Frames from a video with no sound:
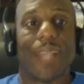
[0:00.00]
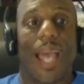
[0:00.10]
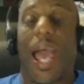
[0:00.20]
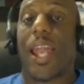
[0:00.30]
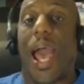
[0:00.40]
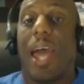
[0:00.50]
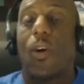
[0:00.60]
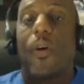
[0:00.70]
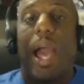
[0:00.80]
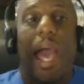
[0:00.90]

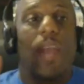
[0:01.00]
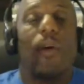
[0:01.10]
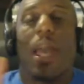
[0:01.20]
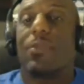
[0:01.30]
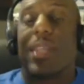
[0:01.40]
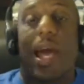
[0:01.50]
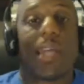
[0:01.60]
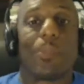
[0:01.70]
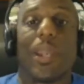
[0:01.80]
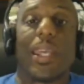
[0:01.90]
I don't have
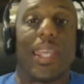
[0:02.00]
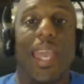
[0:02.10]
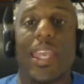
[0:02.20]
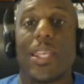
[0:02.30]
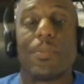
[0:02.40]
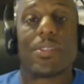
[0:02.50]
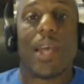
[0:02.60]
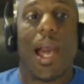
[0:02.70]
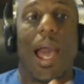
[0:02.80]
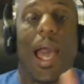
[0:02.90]
time to play games.
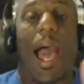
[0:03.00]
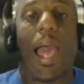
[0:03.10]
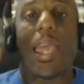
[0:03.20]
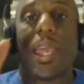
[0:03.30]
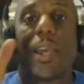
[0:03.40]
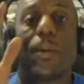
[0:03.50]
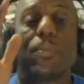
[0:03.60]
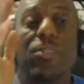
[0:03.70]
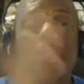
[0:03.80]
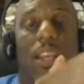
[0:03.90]
I
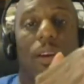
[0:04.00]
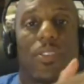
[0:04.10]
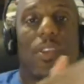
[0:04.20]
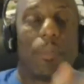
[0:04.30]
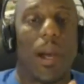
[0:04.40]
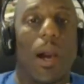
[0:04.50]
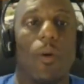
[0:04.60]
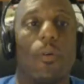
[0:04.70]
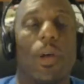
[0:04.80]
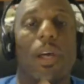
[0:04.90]
am serious
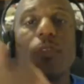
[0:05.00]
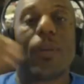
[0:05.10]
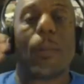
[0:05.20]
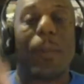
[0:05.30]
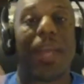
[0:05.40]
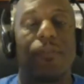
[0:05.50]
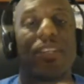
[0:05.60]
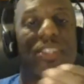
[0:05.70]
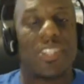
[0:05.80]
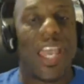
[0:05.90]
about the
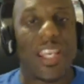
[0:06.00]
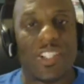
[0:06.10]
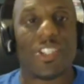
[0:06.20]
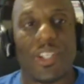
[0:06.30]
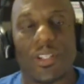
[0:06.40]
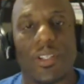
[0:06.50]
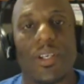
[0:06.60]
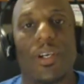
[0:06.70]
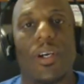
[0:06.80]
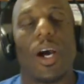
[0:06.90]
manifestation
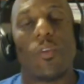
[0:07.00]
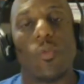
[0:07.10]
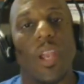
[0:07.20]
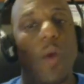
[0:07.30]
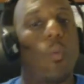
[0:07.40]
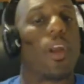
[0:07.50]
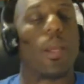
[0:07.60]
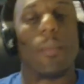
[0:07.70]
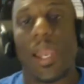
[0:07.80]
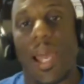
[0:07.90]
of what I want
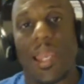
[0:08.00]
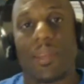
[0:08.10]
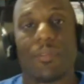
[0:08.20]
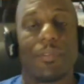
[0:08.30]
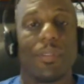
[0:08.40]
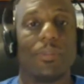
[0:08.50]
in my life.